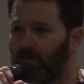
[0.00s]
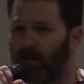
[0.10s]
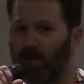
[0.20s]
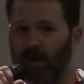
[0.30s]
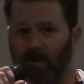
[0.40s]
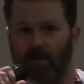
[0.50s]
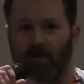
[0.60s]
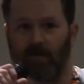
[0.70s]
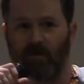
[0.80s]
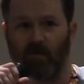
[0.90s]
All right.
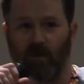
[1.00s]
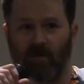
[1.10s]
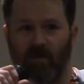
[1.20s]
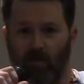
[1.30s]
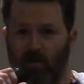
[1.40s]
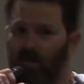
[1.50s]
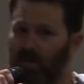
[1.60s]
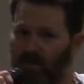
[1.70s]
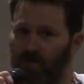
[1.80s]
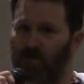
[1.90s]
So if you if you have a
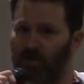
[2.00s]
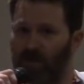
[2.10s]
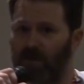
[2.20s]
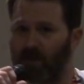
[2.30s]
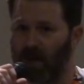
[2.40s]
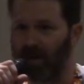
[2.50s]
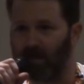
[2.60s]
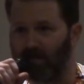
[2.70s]
question, you just raise your hand,